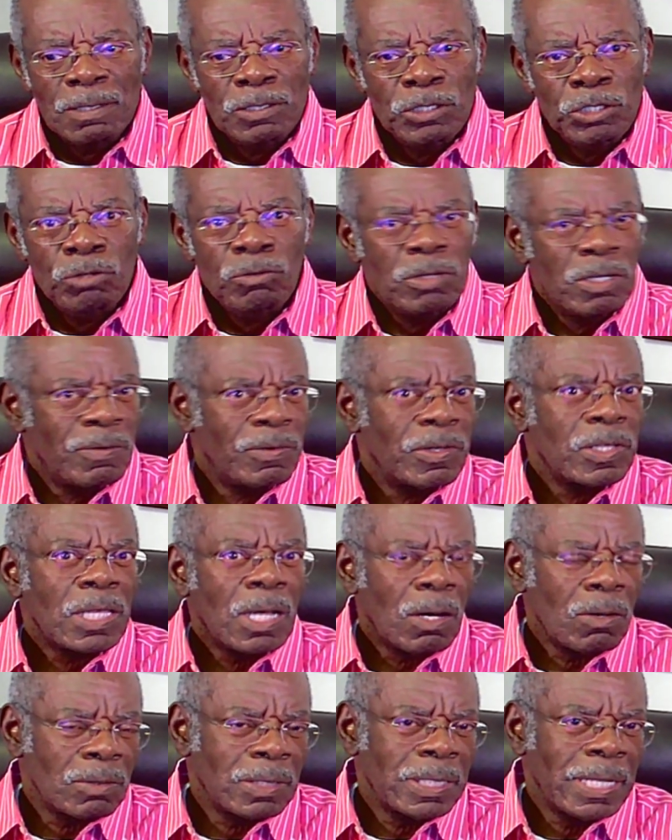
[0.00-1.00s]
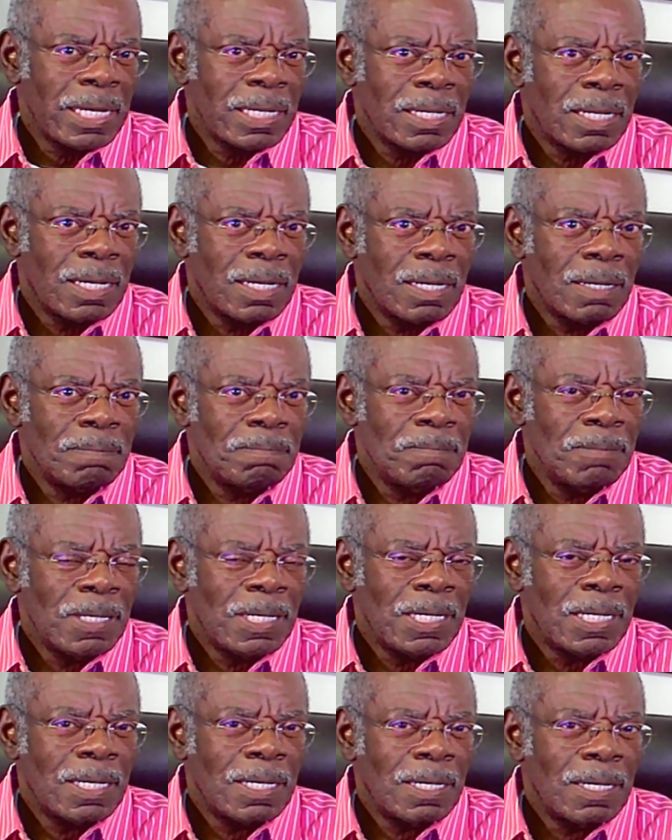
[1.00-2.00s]
you would have thought that
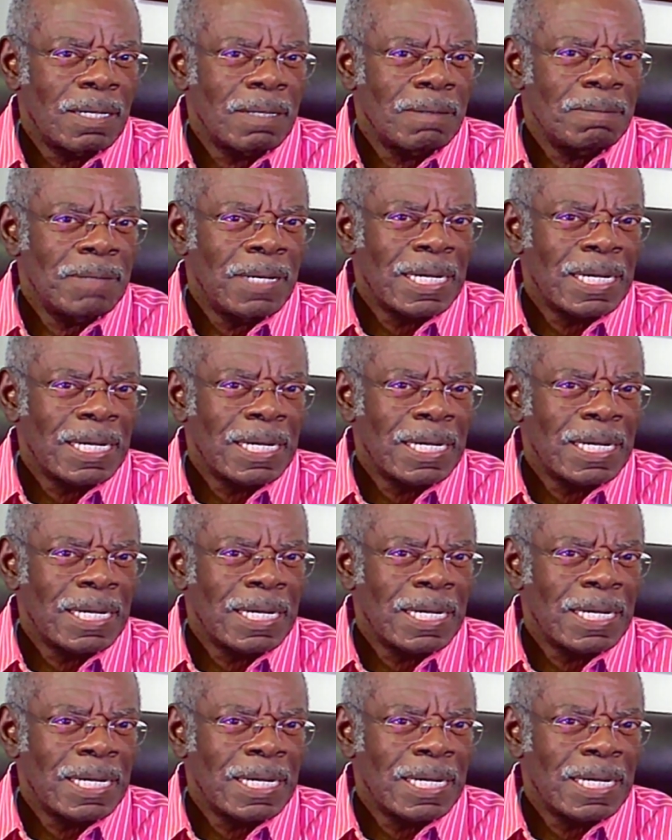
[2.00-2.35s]
uh, uh,